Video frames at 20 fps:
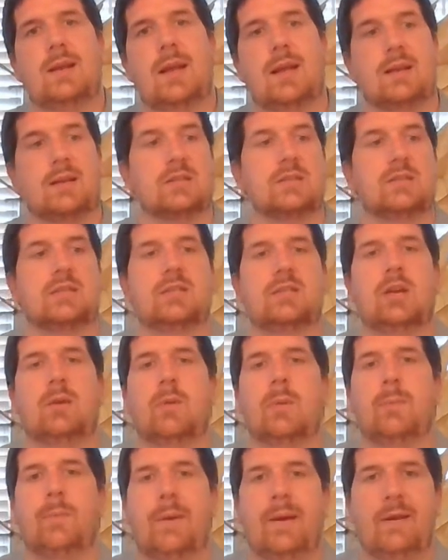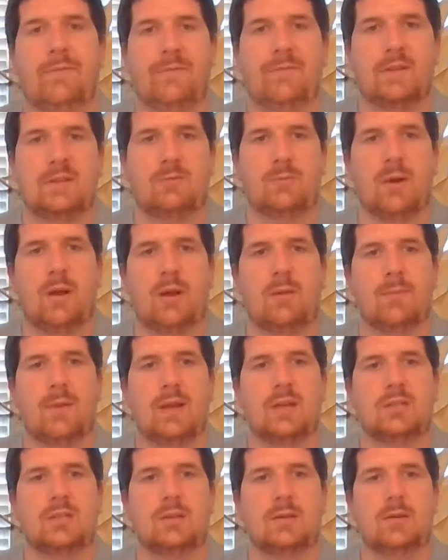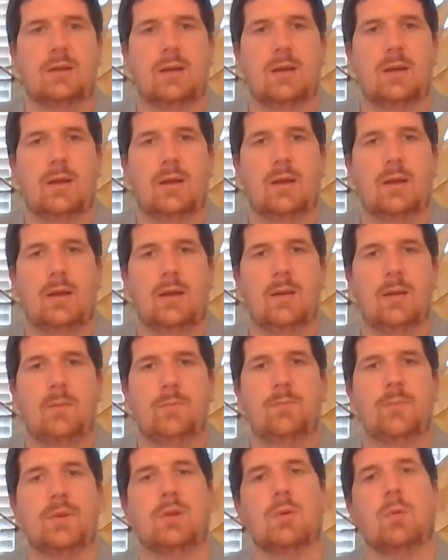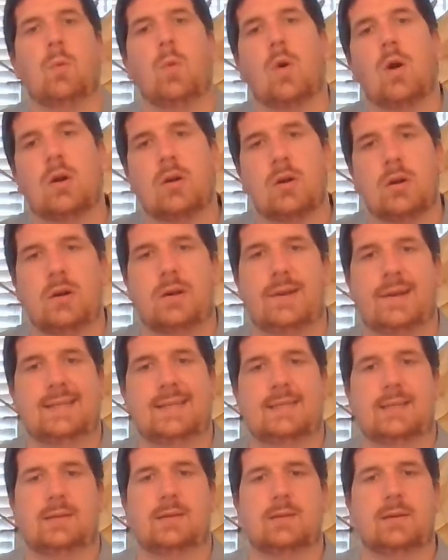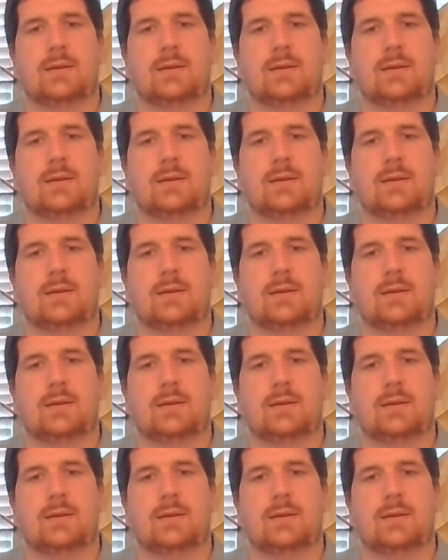and consumer benefits from automation, but the worker doesn't.